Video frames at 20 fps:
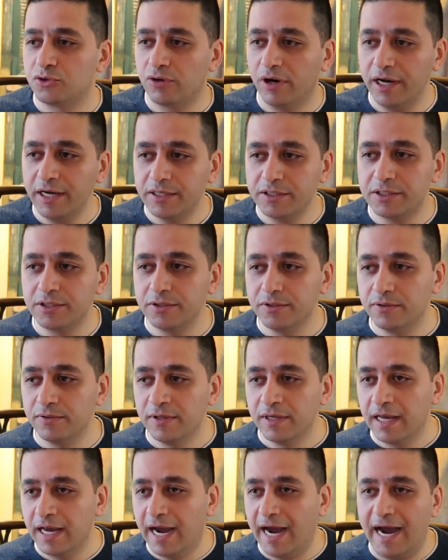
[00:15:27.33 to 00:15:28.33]
trying
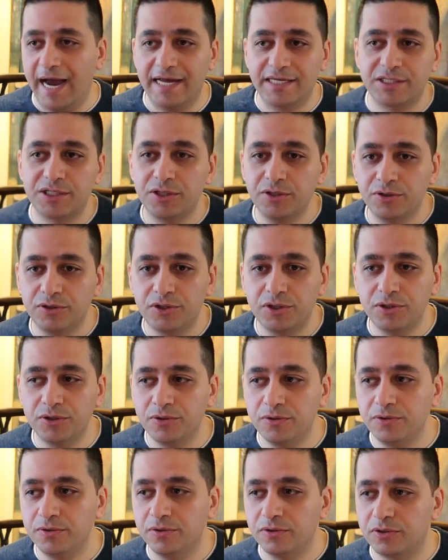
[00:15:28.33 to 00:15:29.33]
to ask you
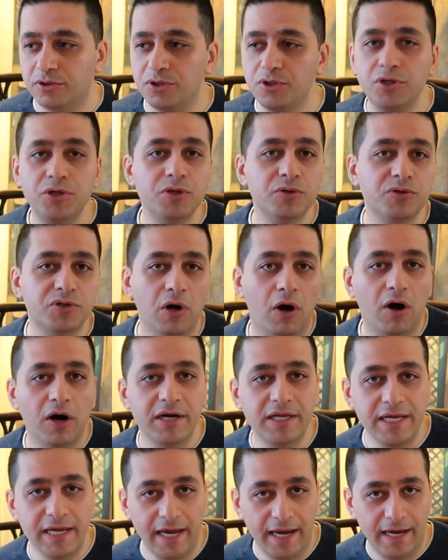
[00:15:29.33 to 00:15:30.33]
to use
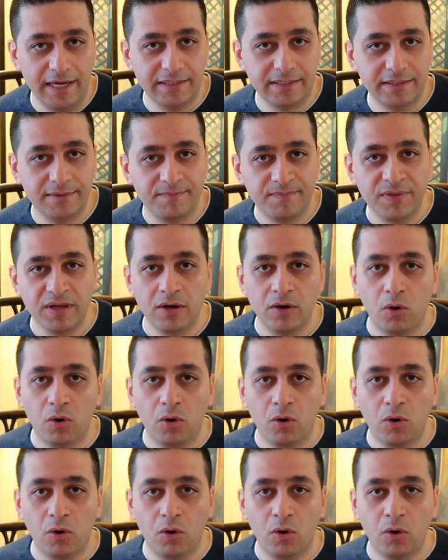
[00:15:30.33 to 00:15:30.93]
RDS